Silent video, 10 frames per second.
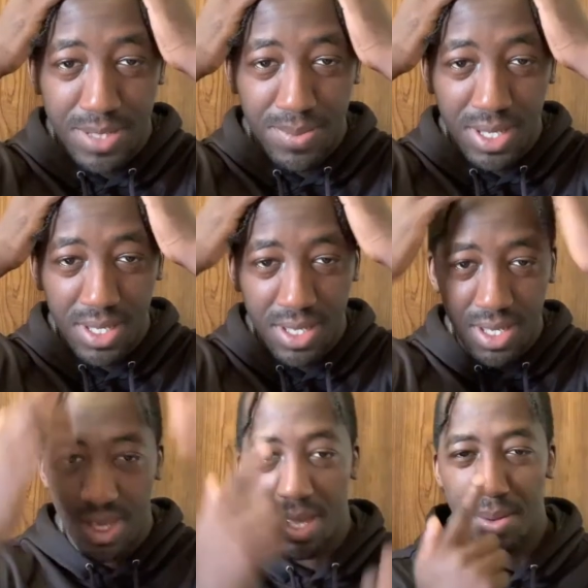me,
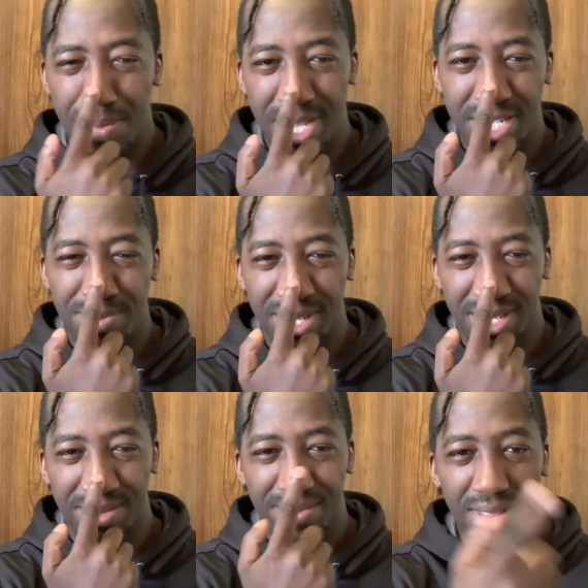match me.
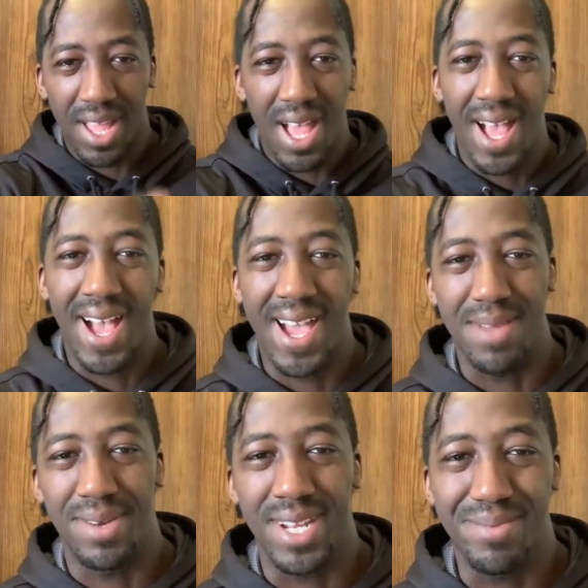Hi,
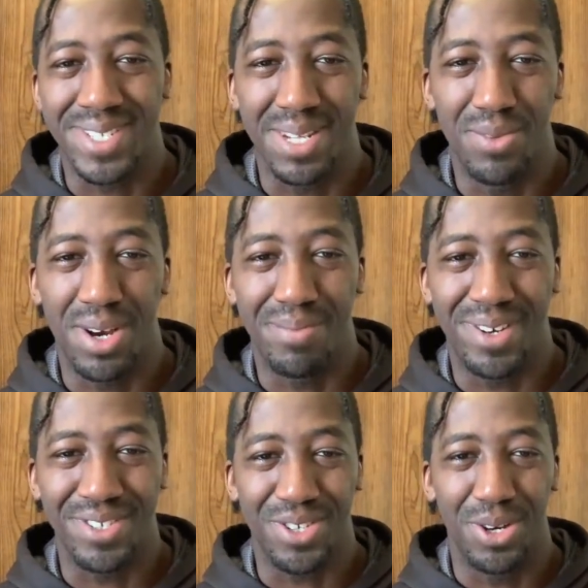my name is Lamar
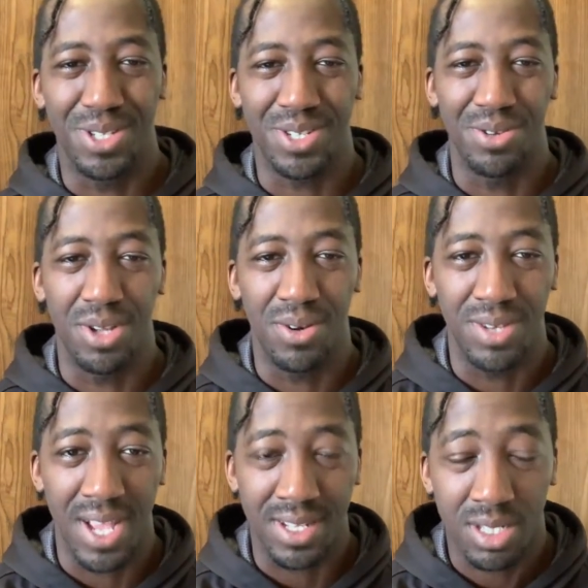Birch, also
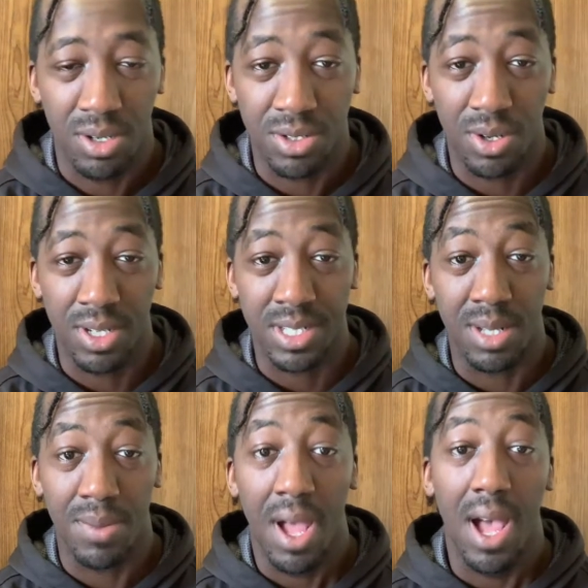known as Coach
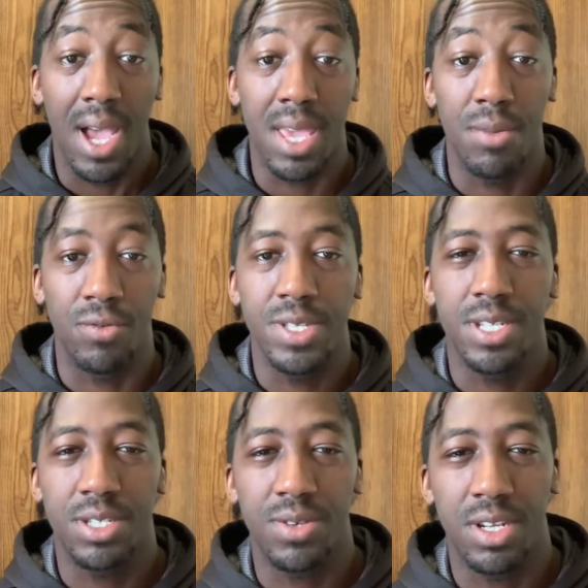Awesome. I am a
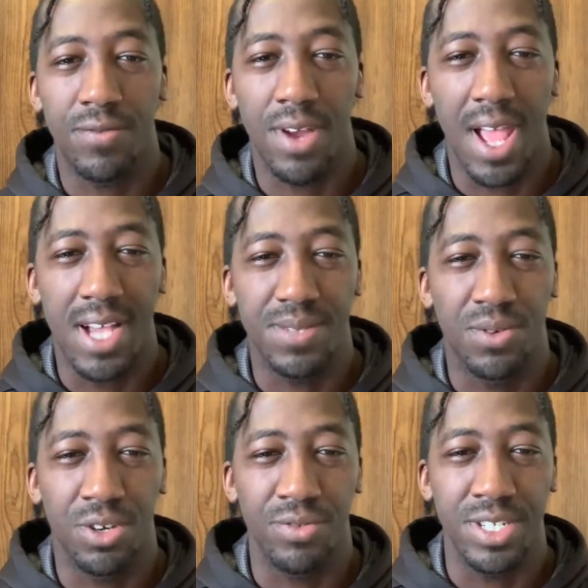recess trainer for
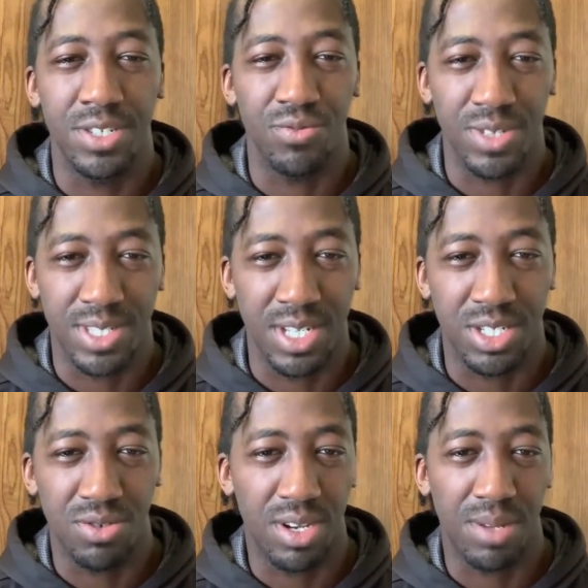Aswell Green's recess
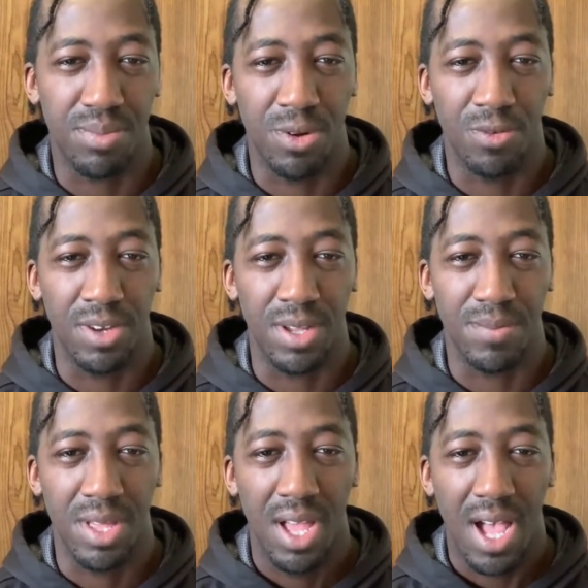training program.
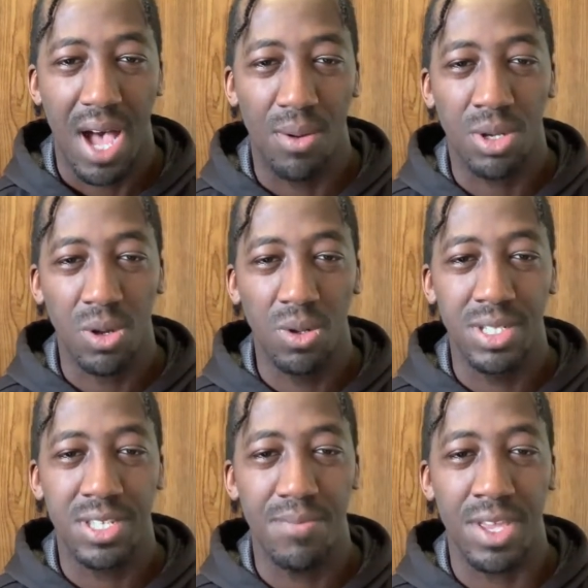Our goal
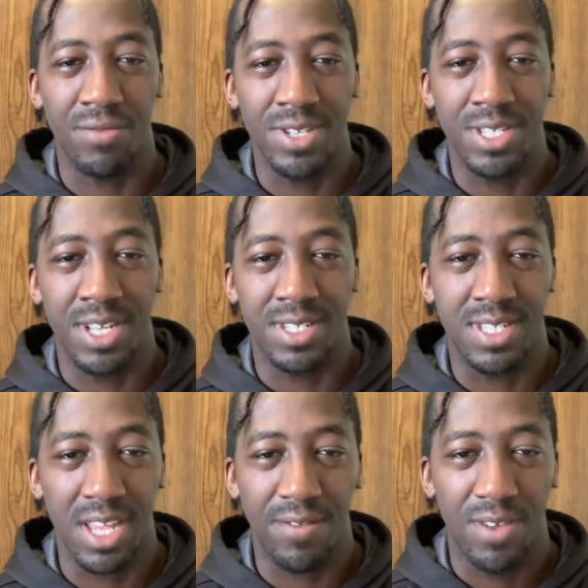is to make recess
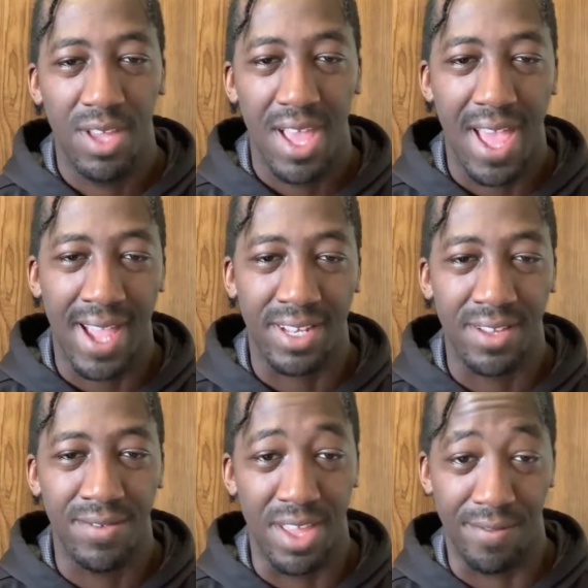safe,
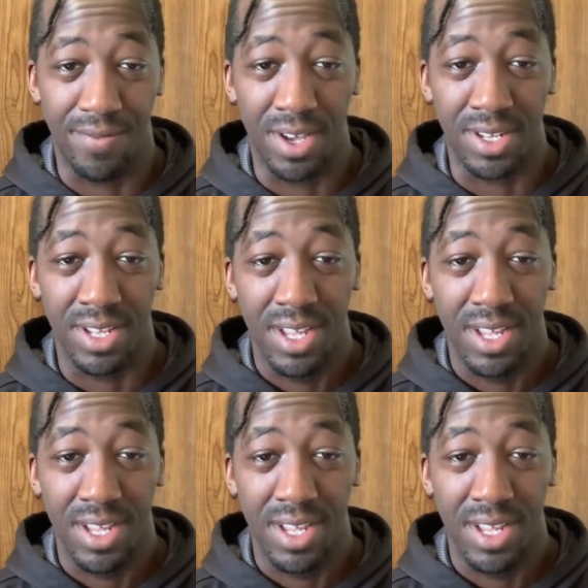active, and fun.